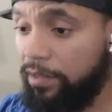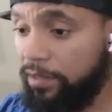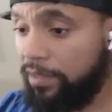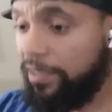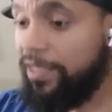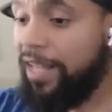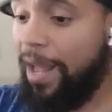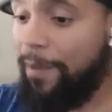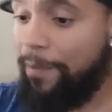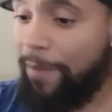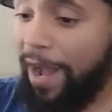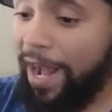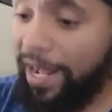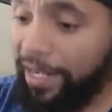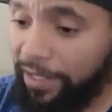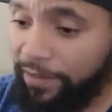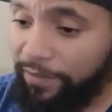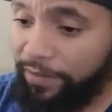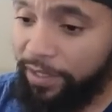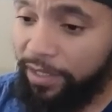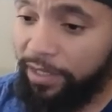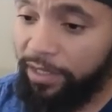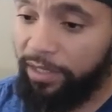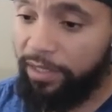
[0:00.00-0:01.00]
Snap out
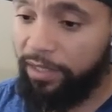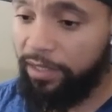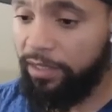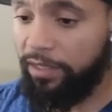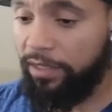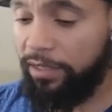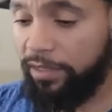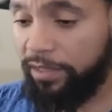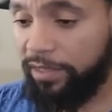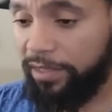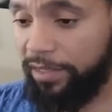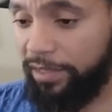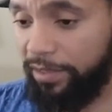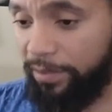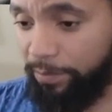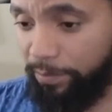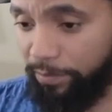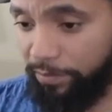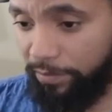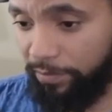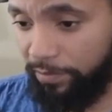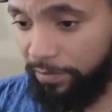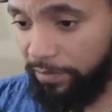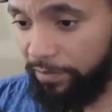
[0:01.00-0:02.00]
of it.
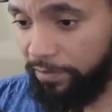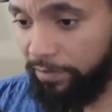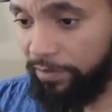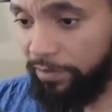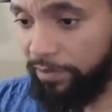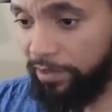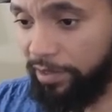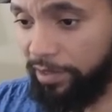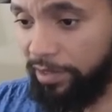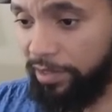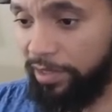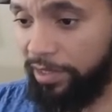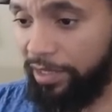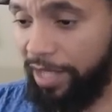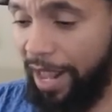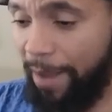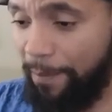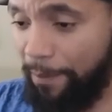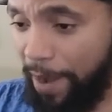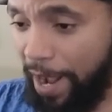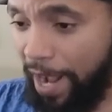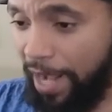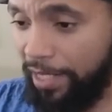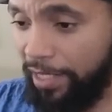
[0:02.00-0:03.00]
Father Karas.
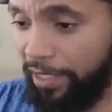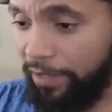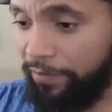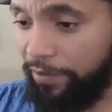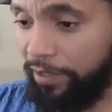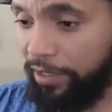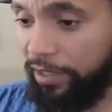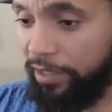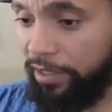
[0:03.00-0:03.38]
Snap out of it.